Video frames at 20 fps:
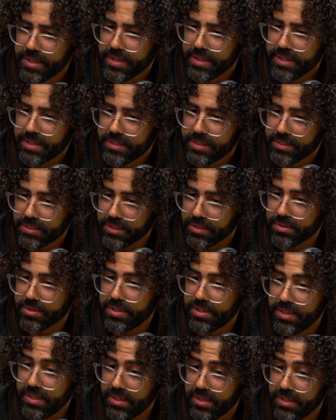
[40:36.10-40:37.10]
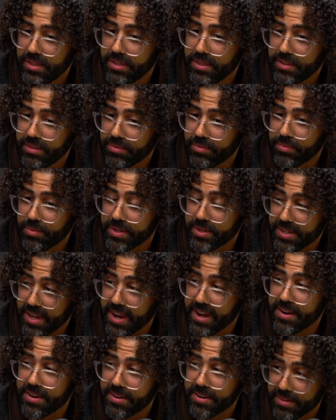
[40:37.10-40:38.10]
So he
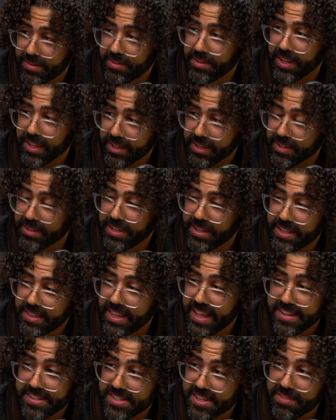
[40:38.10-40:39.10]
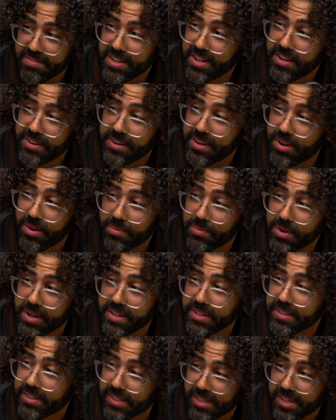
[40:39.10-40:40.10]
retired like in that 700 home
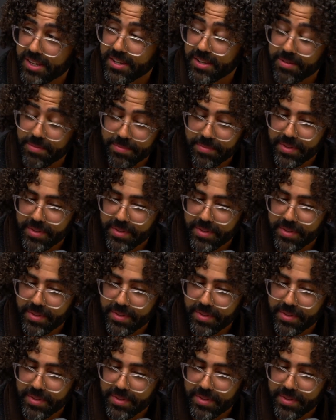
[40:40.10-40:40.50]
run club.